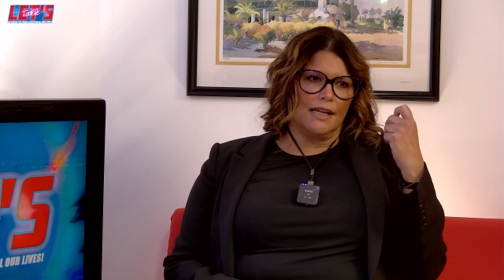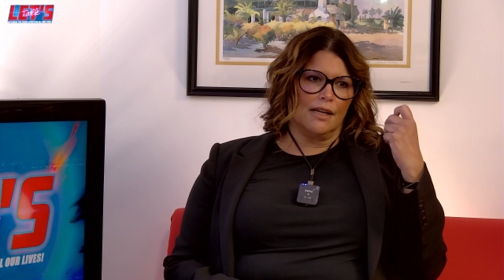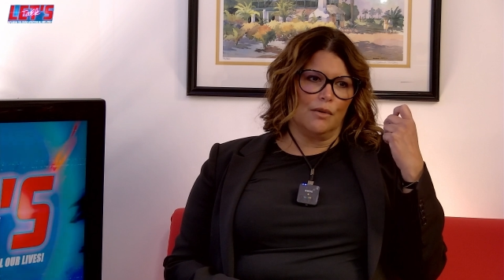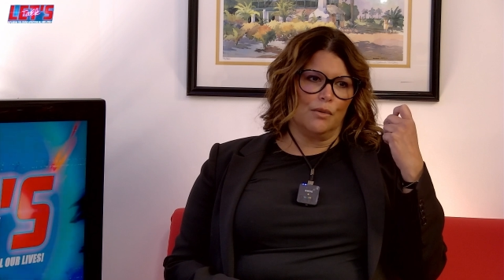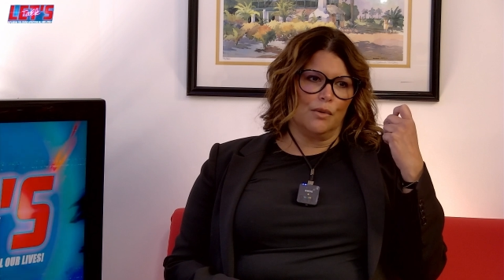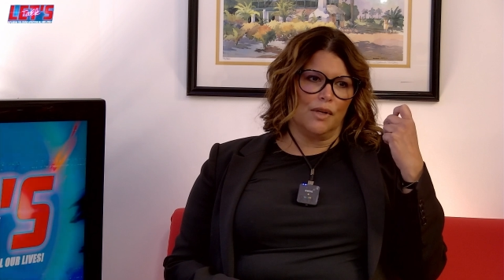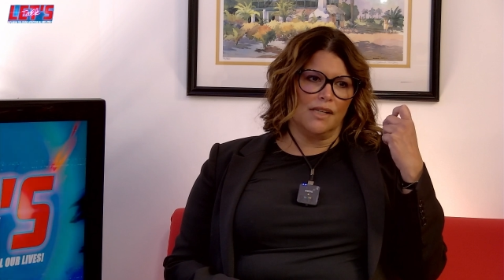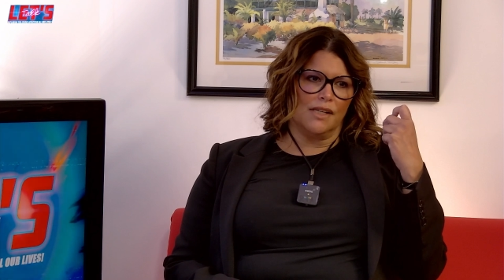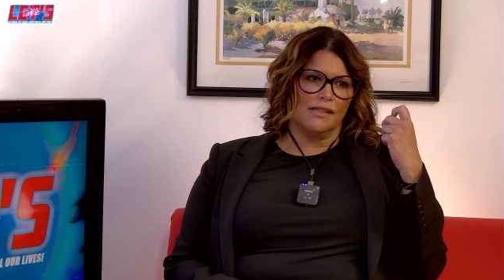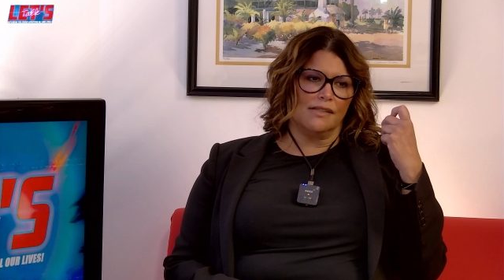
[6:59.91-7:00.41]
it
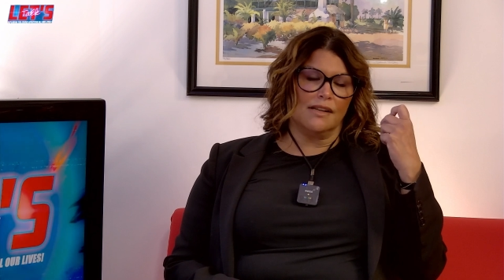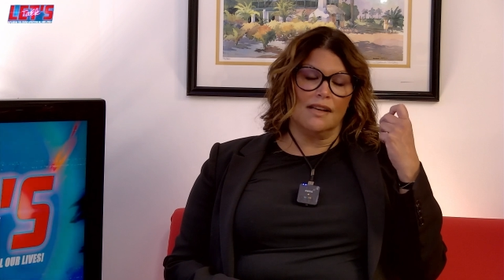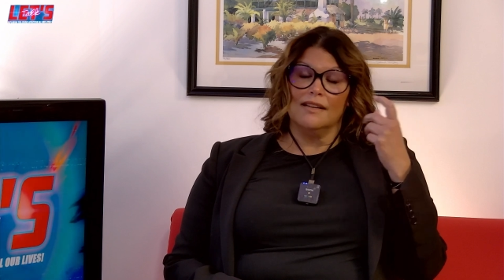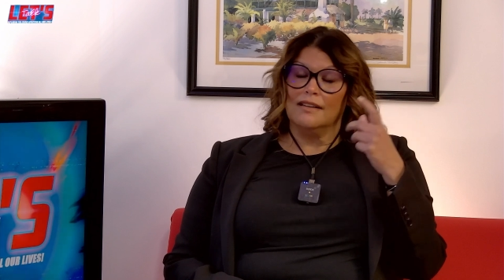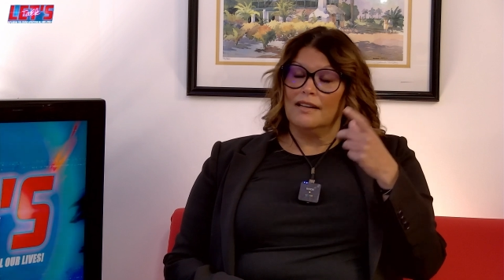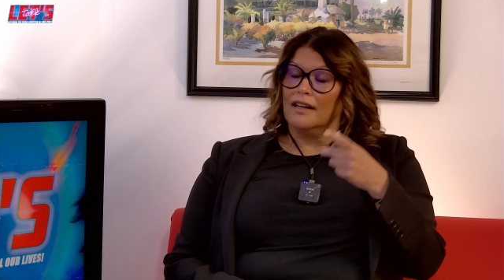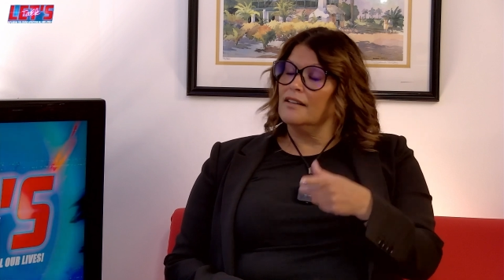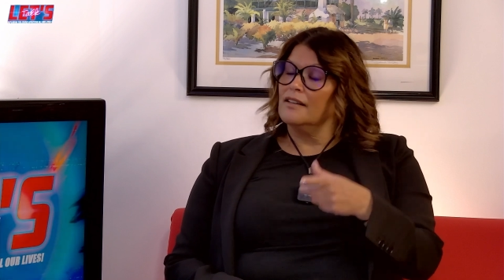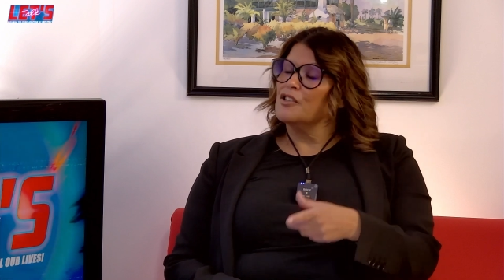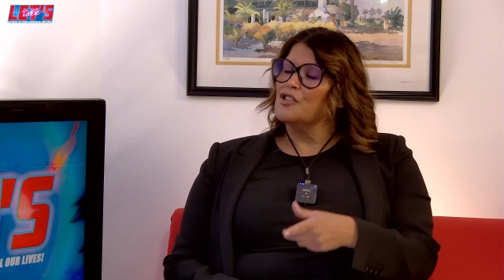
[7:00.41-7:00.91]
was
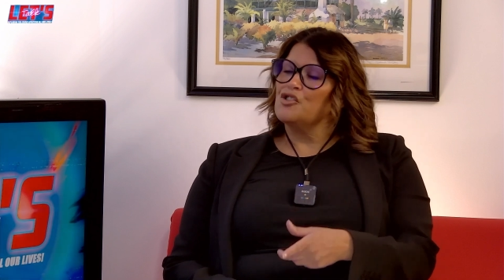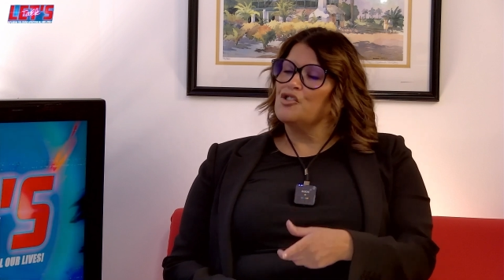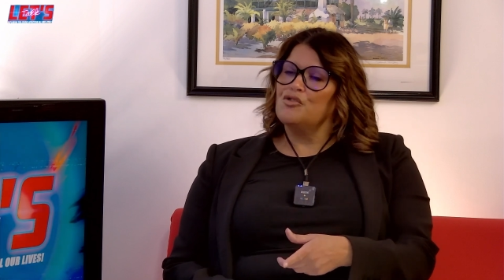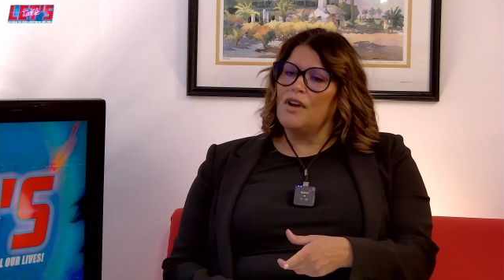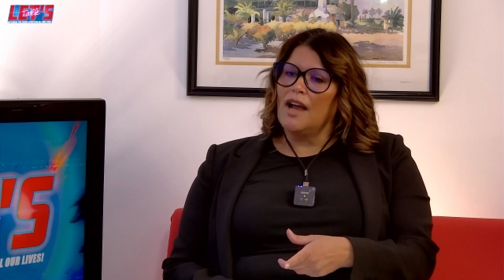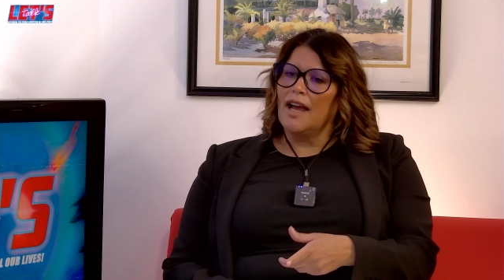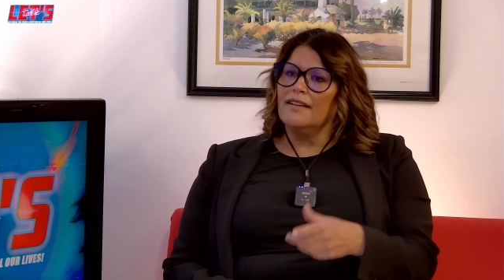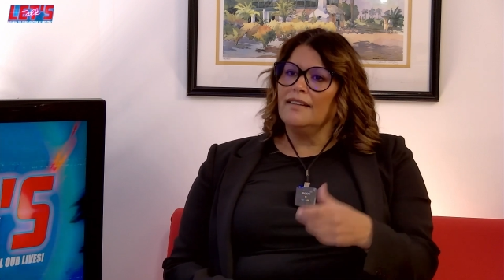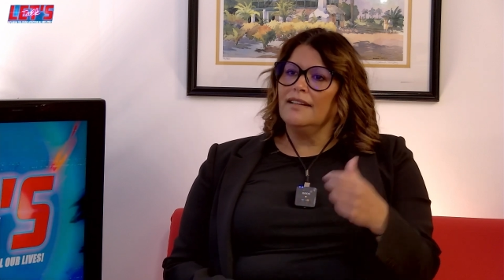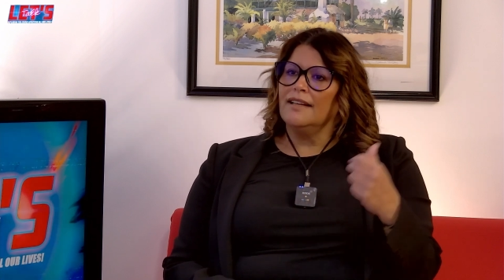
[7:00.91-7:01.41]
Nicholas
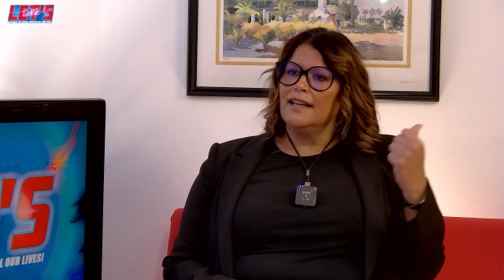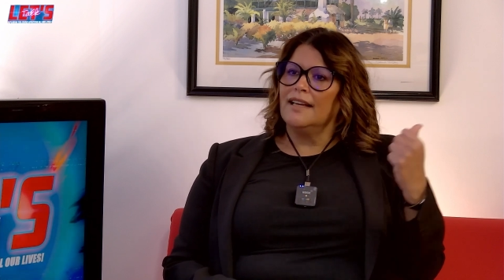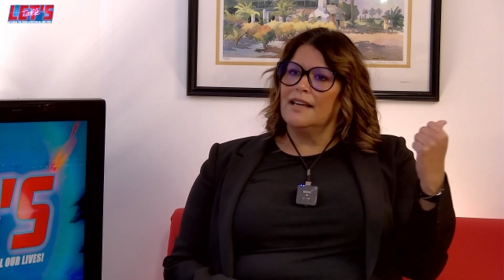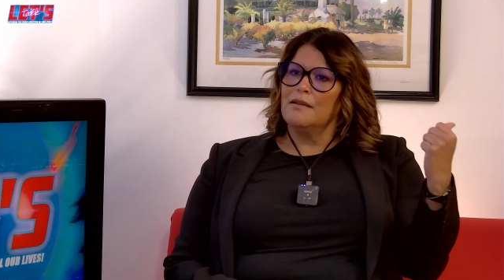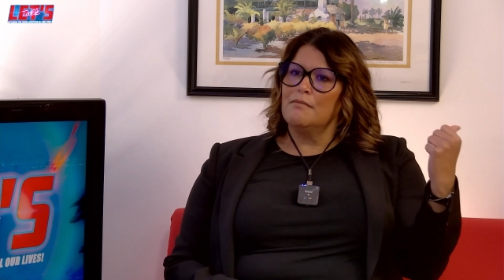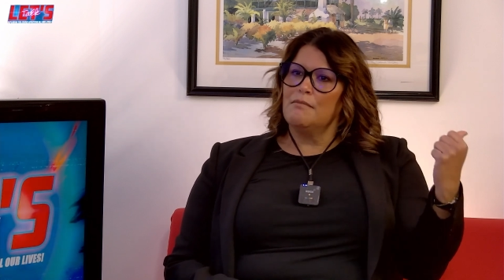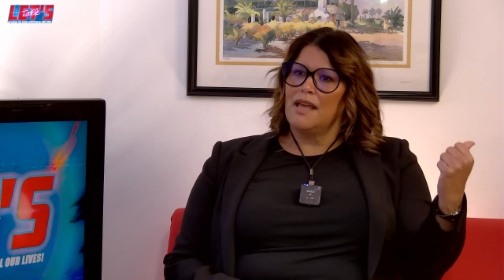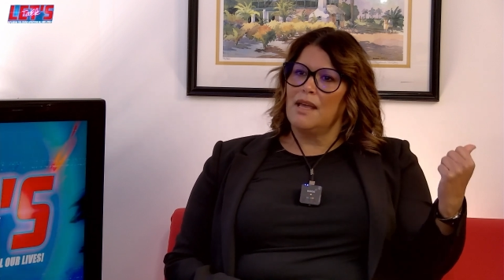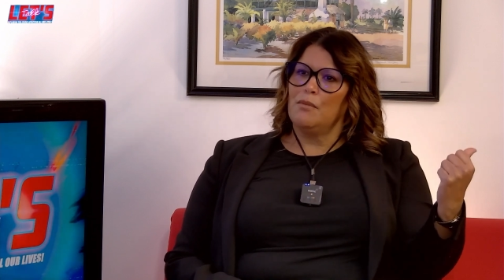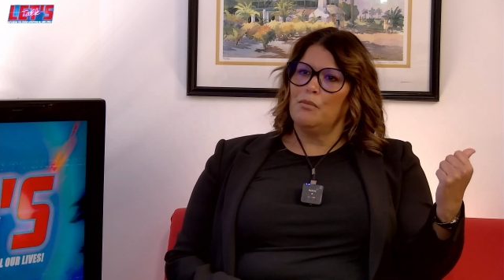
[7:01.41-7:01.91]
Stradling
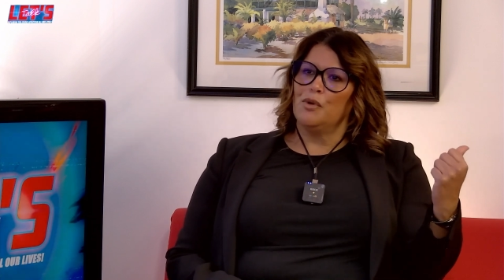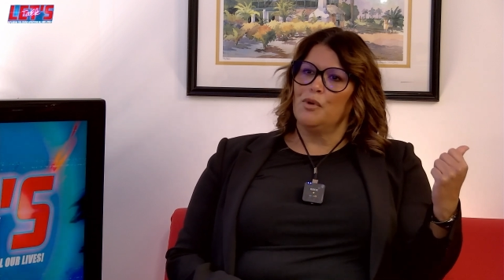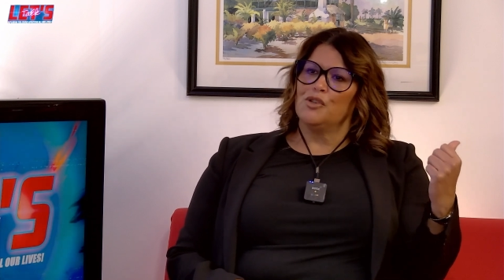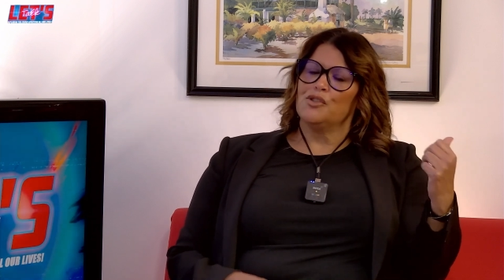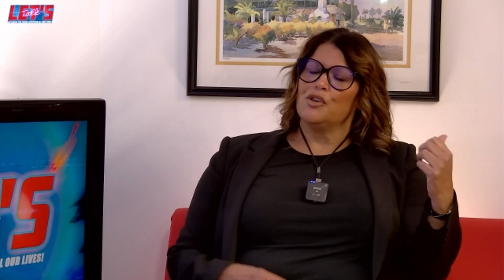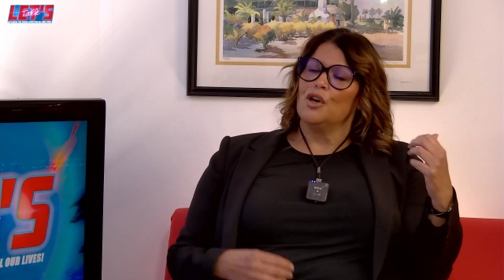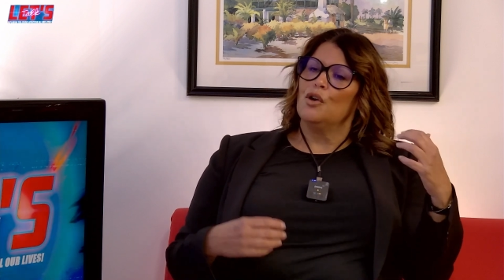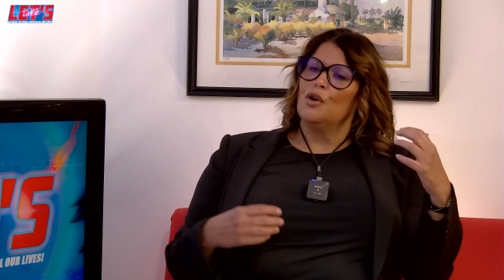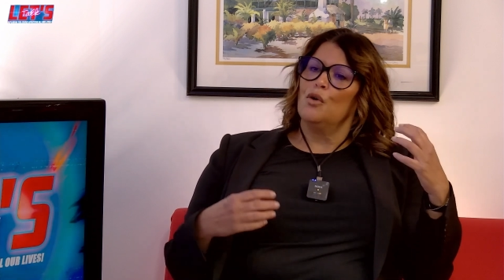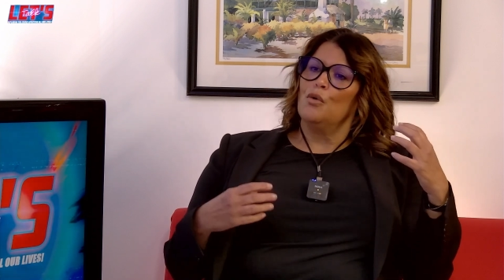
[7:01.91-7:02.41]
at
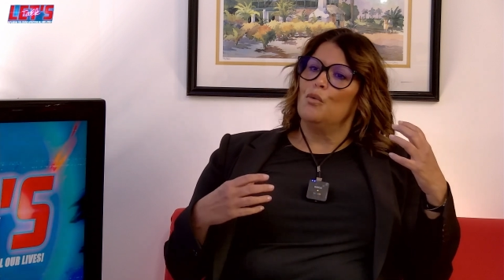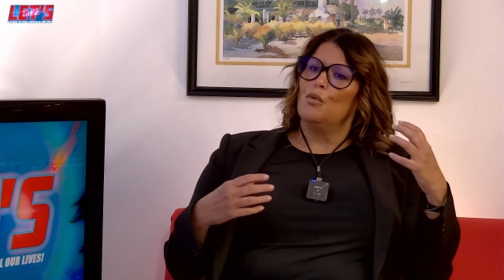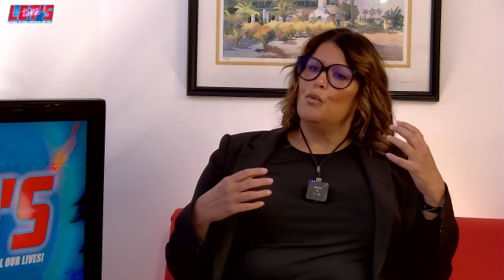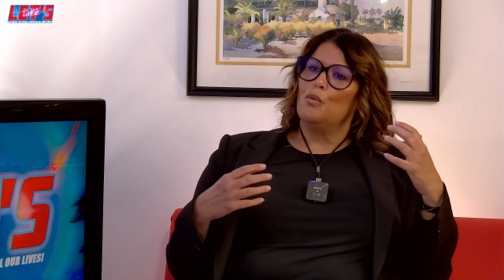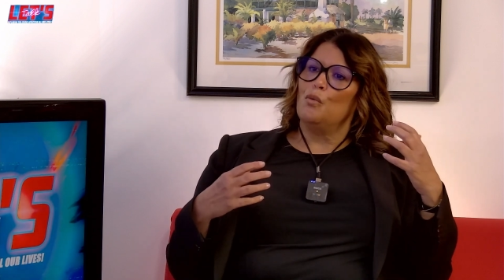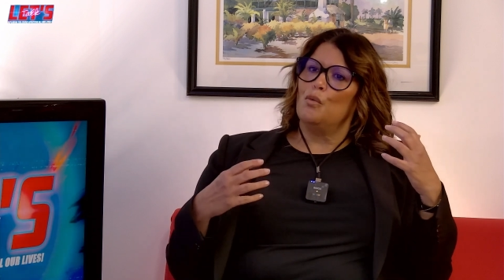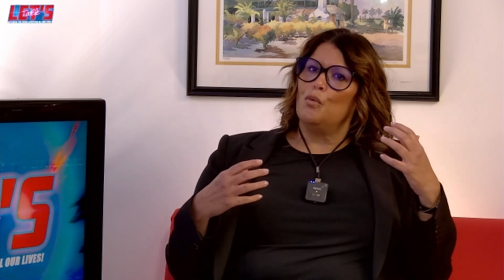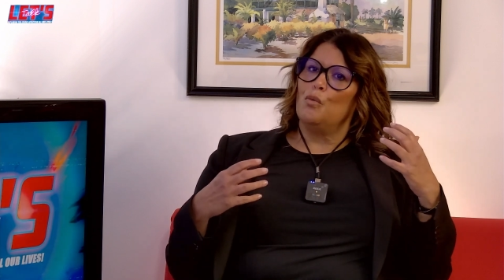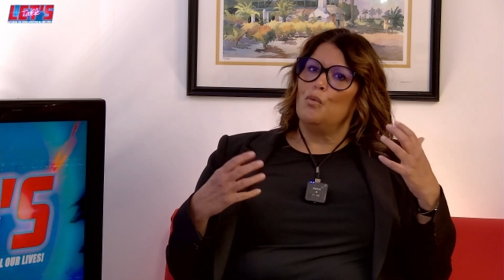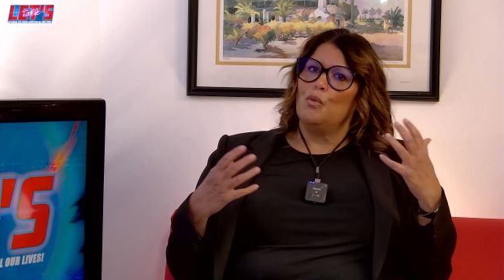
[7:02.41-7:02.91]
Maples.
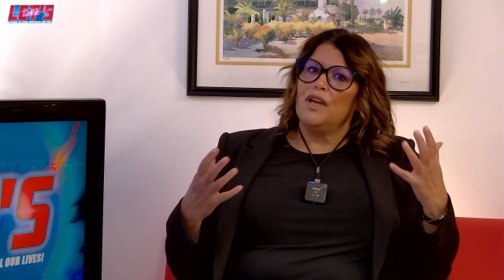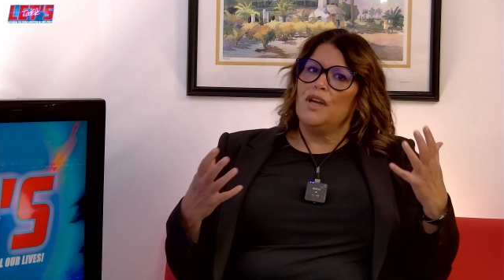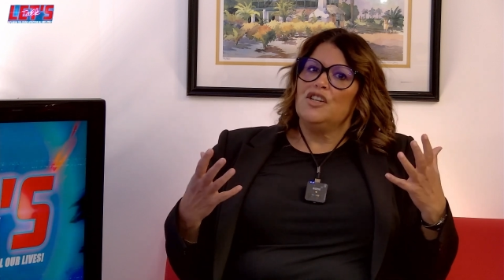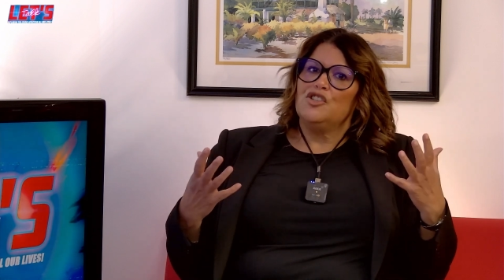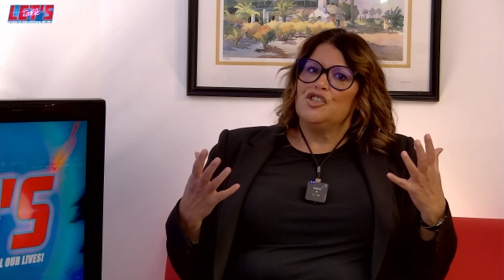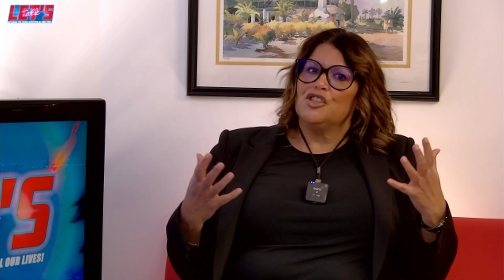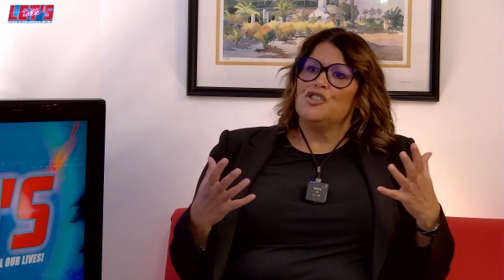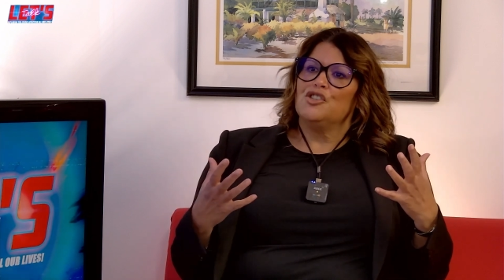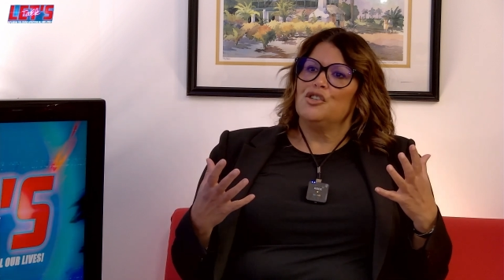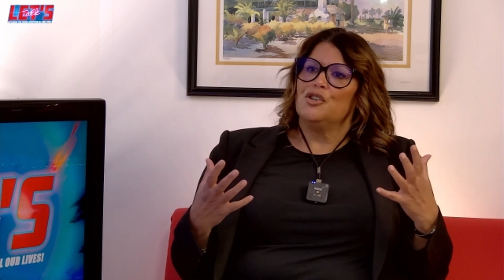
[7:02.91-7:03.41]
We
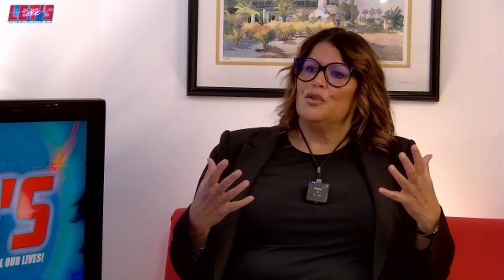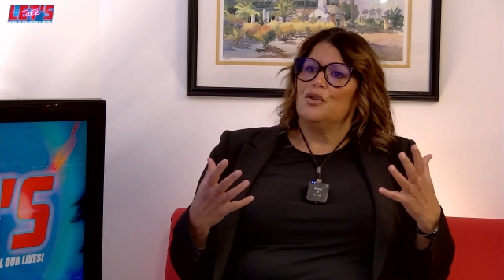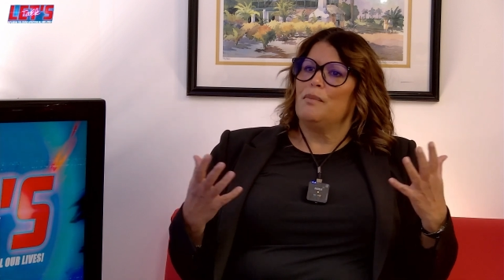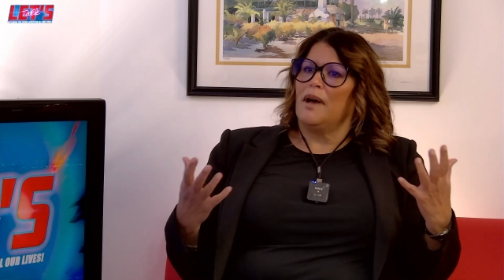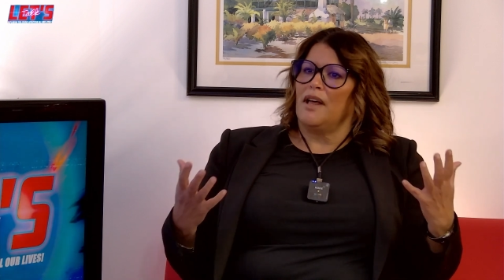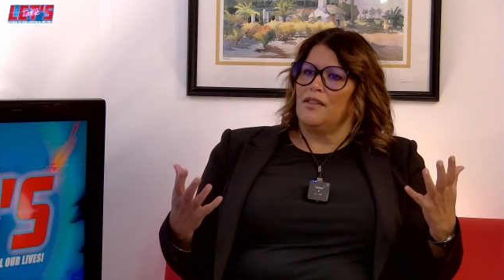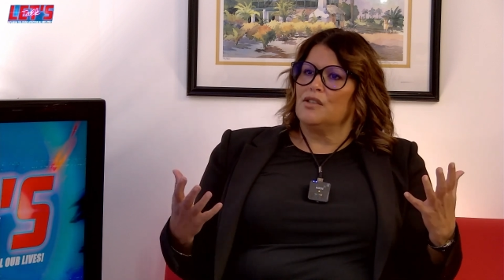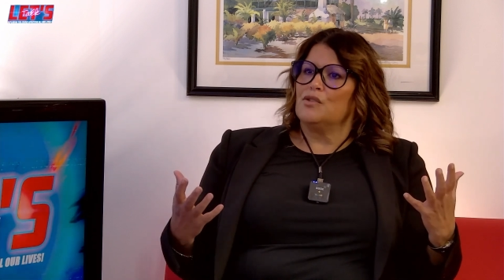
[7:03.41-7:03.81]
just knew about this